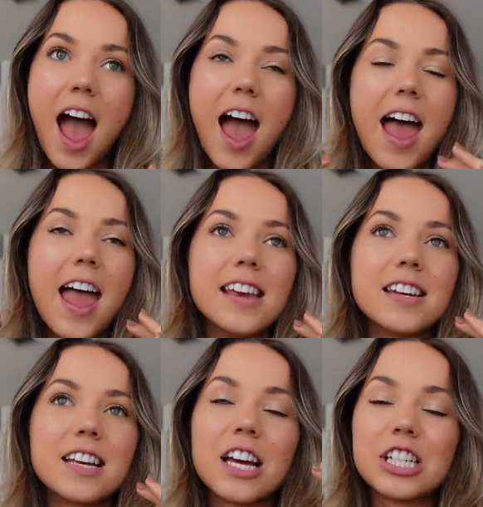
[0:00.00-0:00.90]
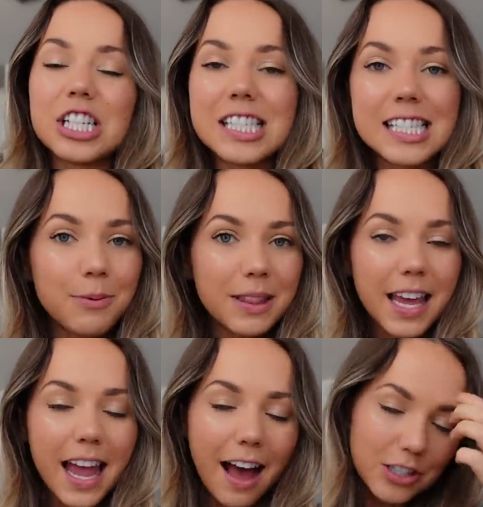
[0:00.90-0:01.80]
and just see what
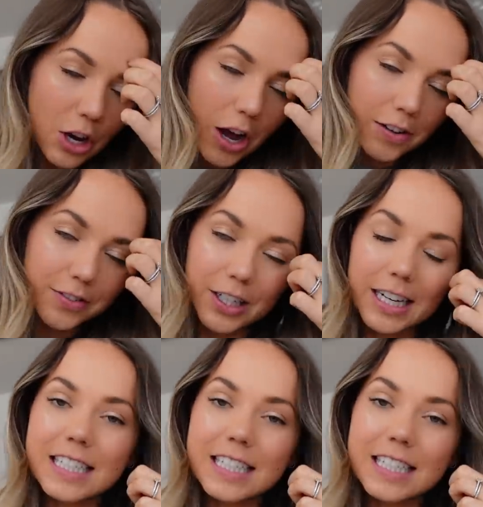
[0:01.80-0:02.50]
they have to offer.